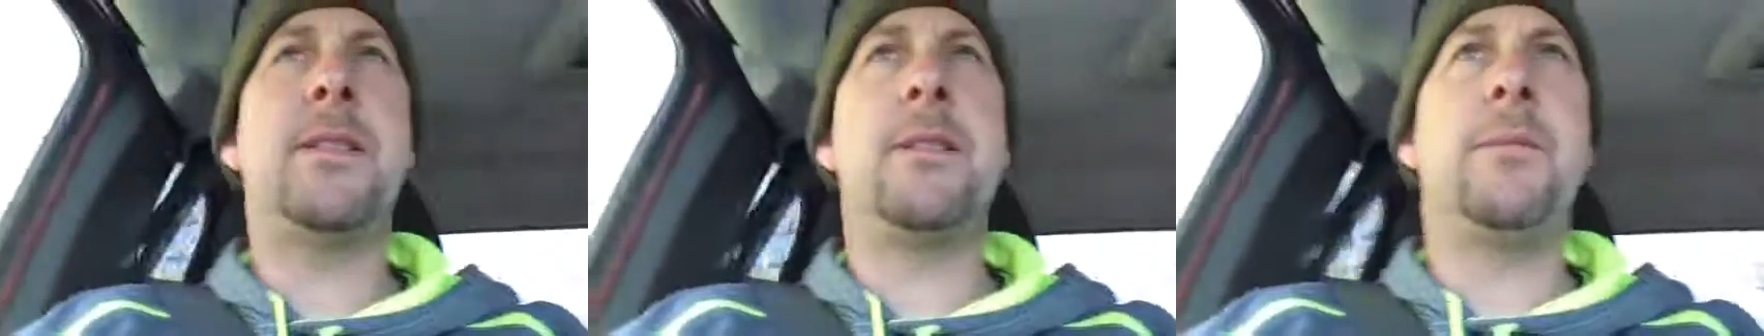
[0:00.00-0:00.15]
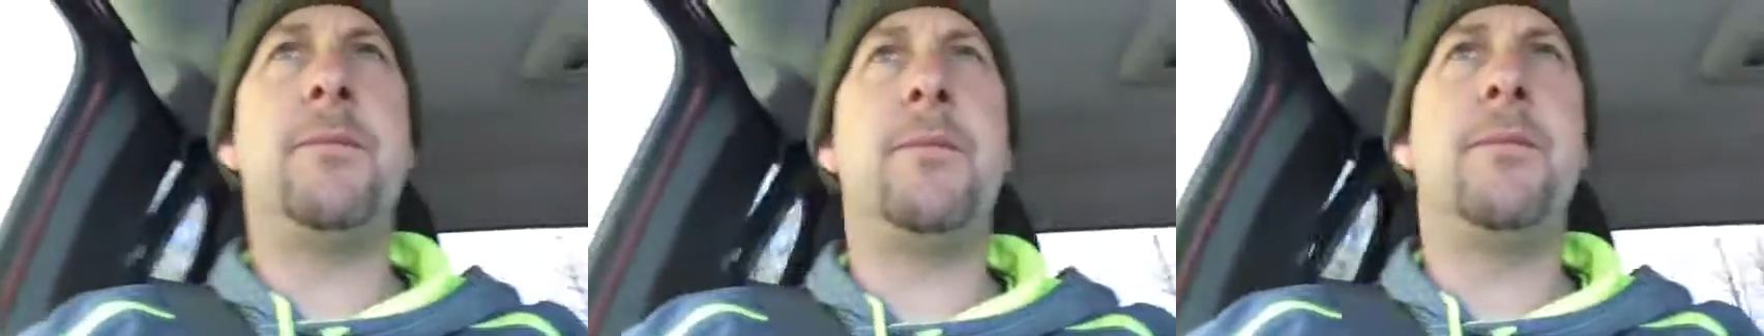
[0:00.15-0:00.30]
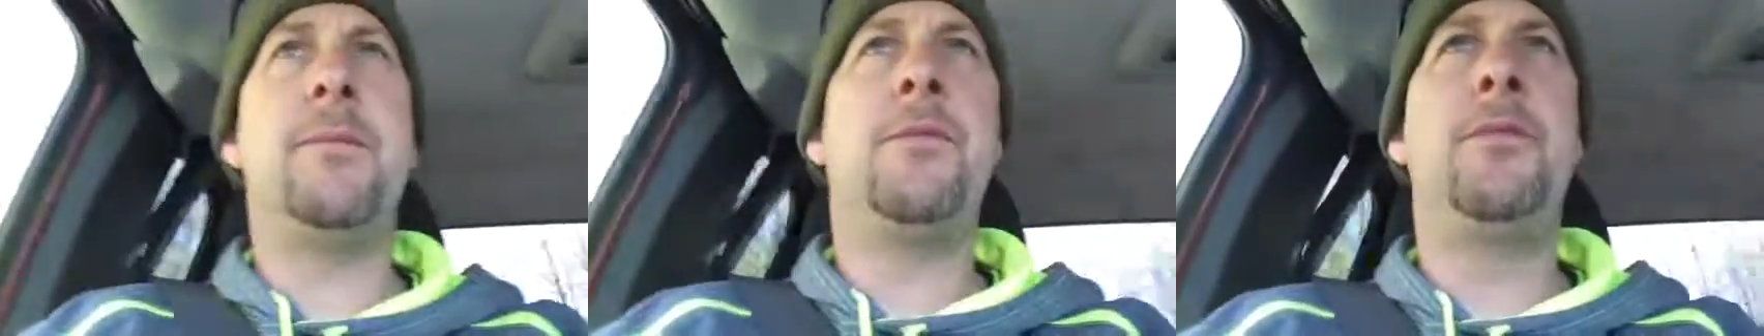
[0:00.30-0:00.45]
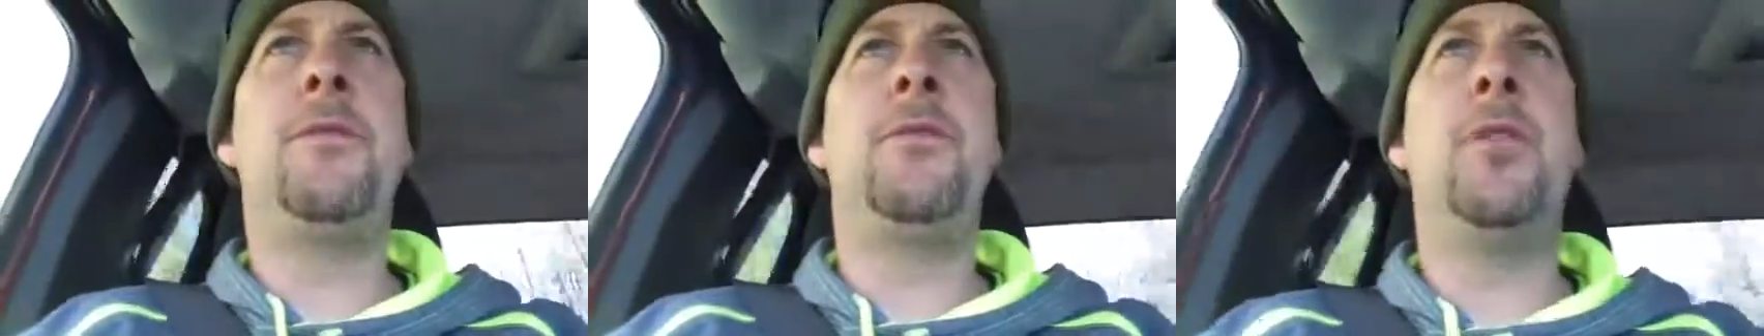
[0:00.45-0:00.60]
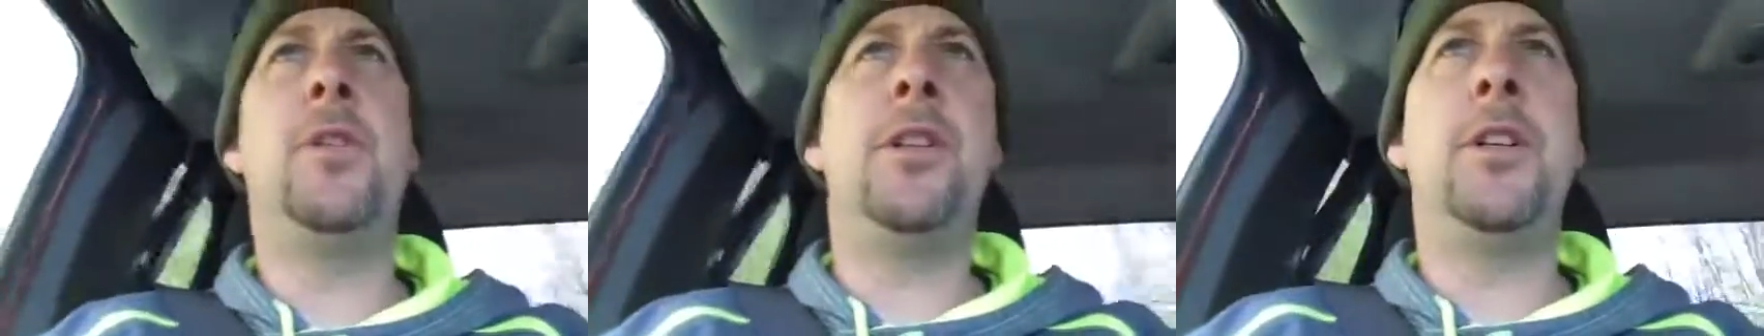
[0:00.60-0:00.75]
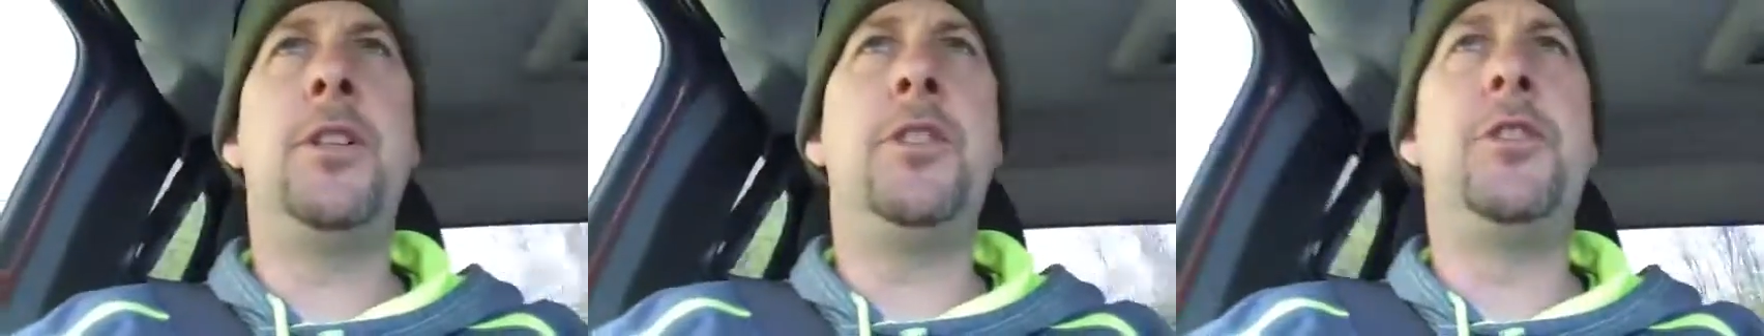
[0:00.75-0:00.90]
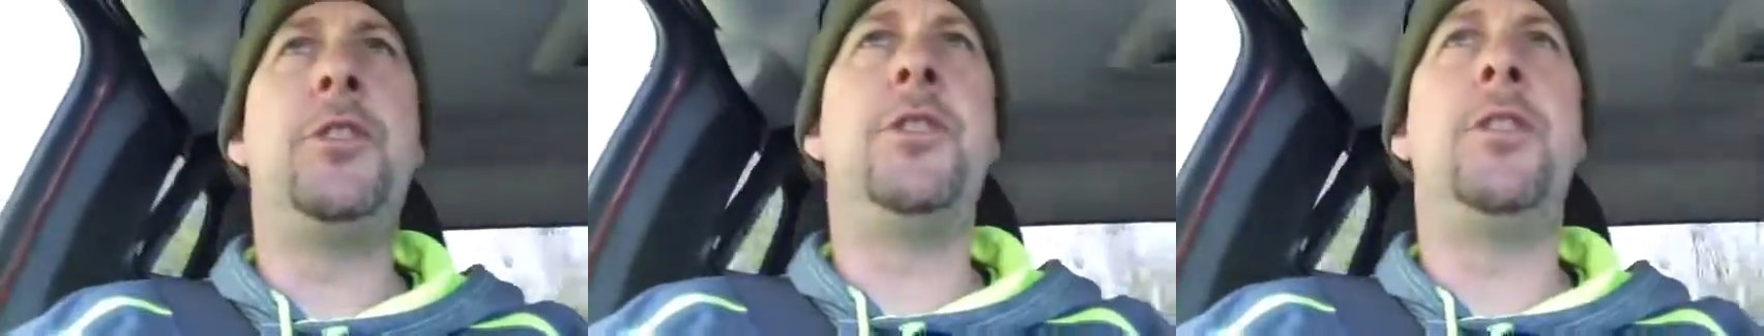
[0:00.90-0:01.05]
some
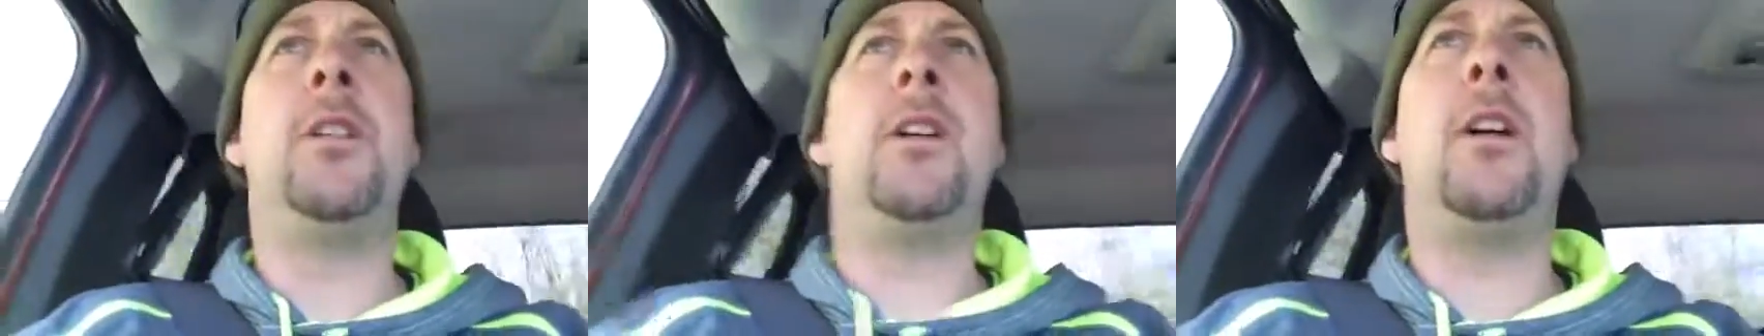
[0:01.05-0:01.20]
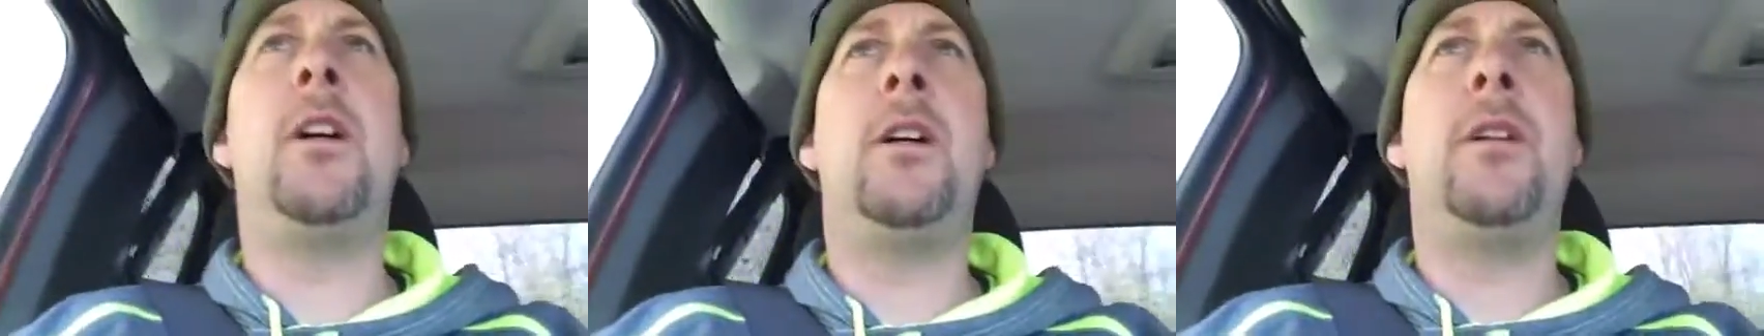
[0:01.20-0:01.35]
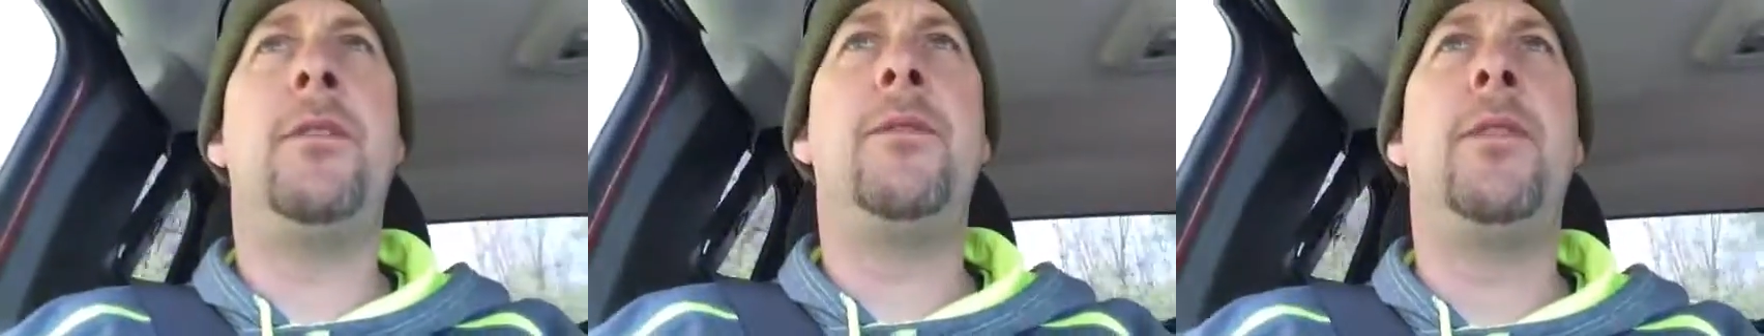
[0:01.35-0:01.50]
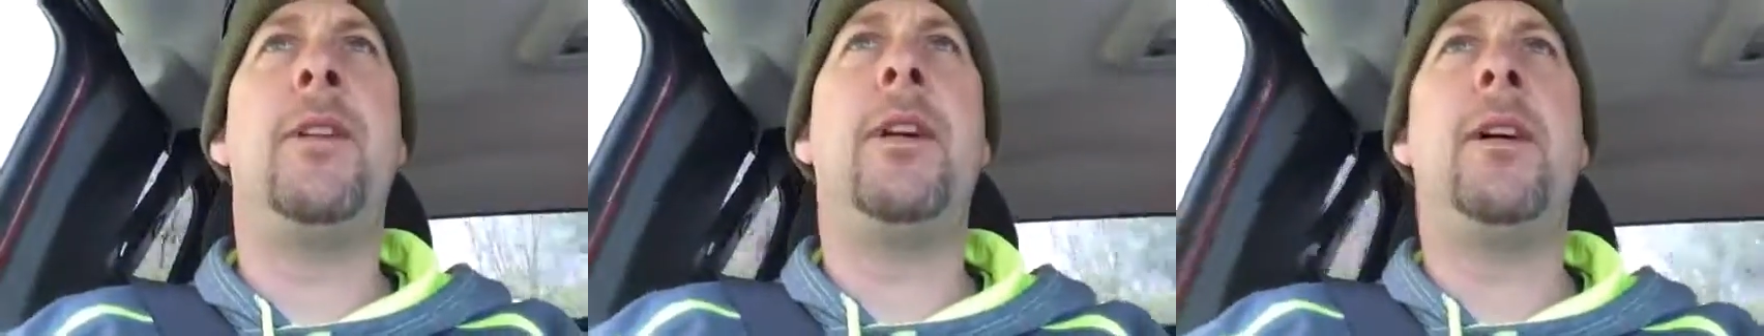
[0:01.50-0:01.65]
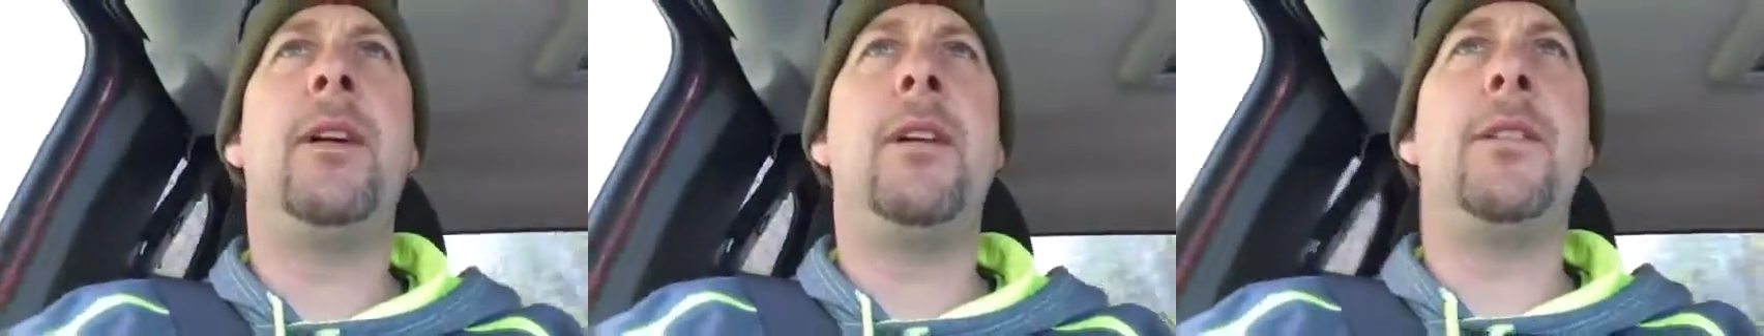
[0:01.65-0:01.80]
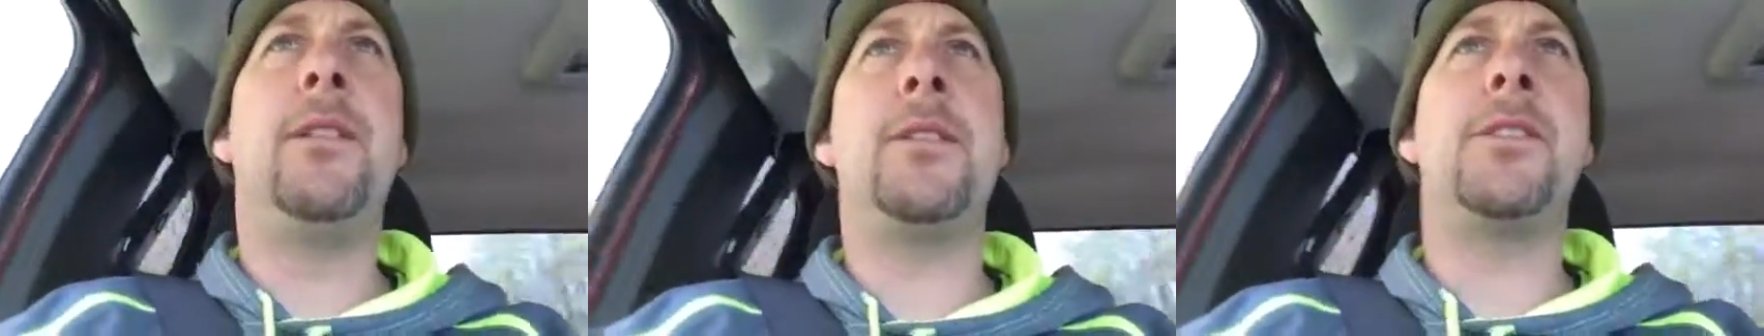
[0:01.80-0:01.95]
footage of uh,